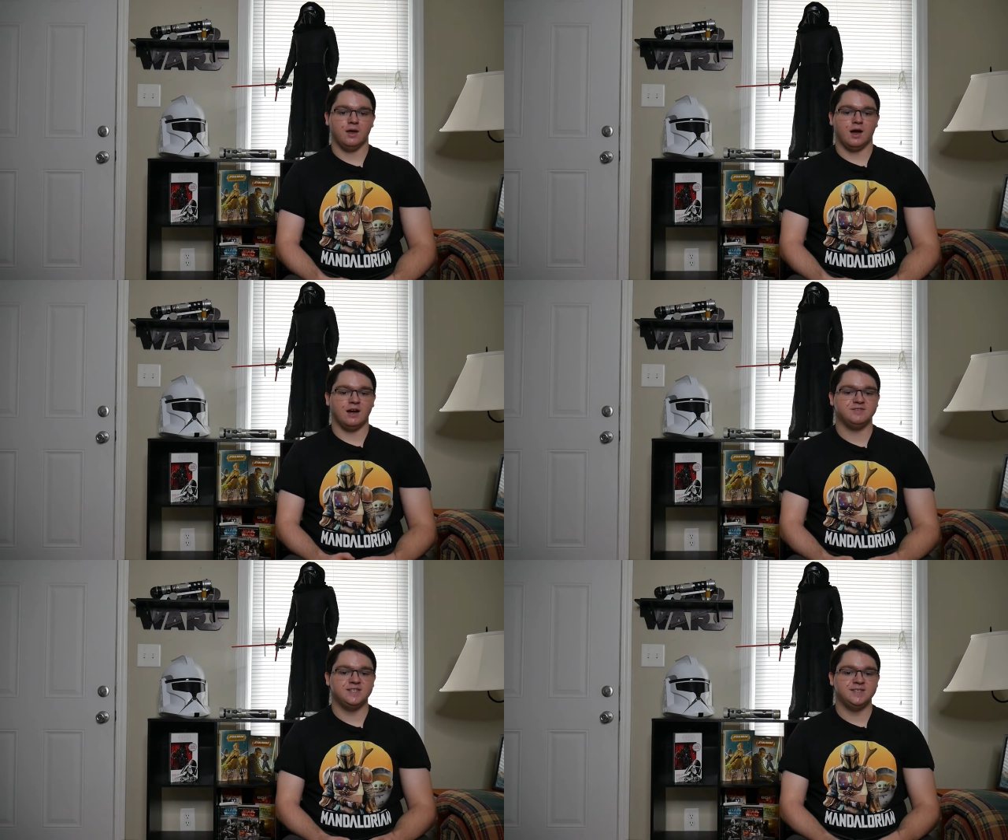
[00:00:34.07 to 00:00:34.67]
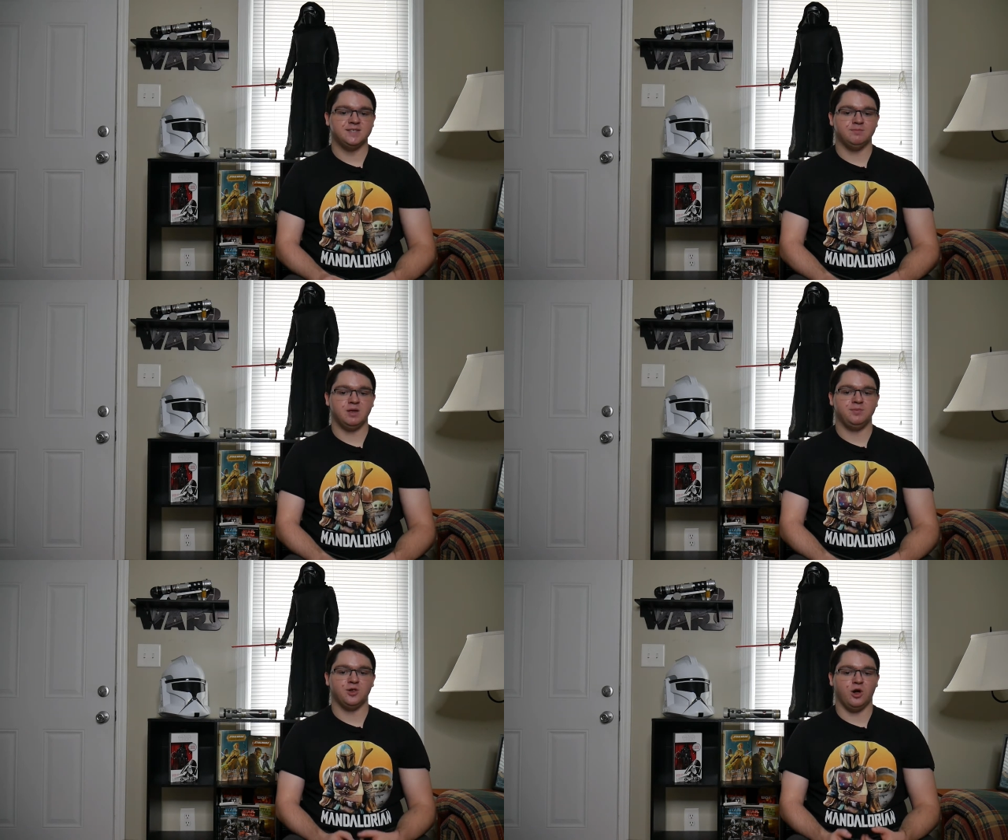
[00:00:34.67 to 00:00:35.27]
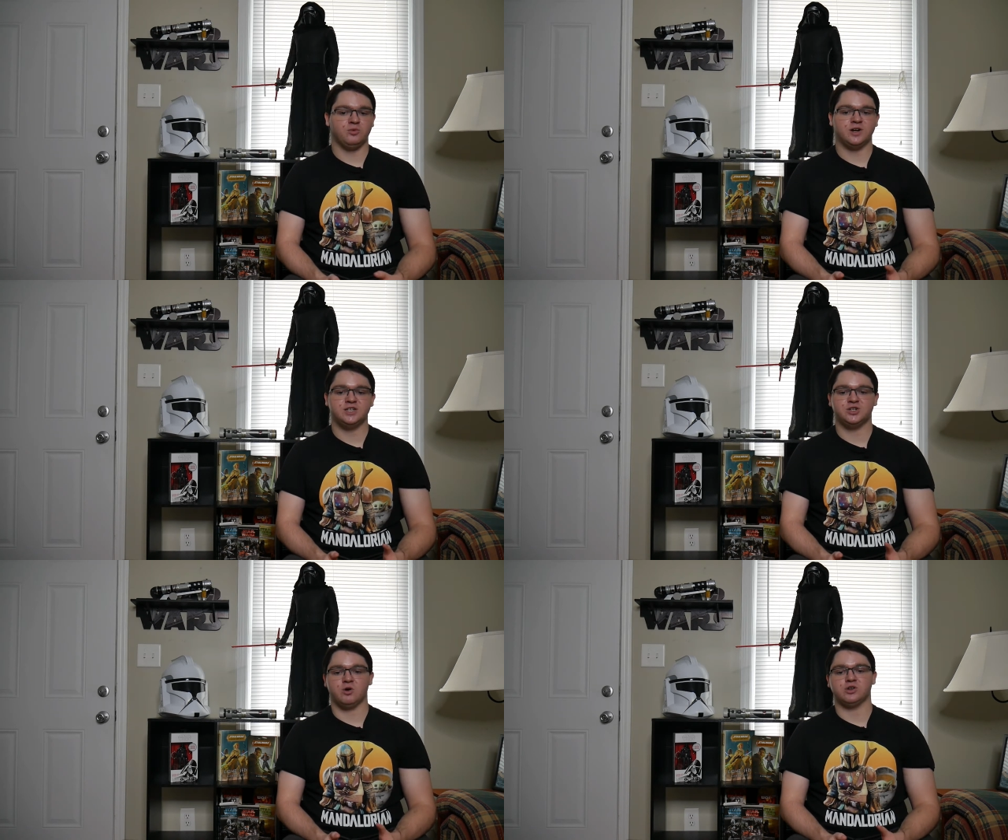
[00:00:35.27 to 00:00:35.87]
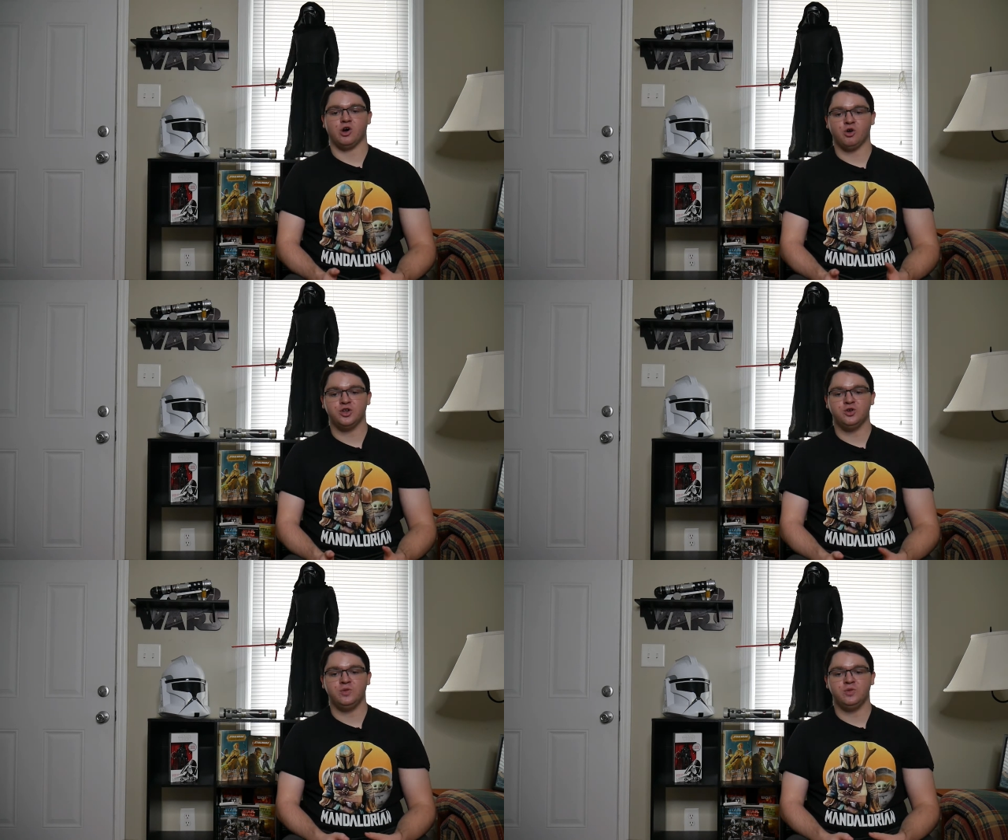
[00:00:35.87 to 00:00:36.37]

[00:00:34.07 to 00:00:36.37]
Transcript: I've seen some people already start to argue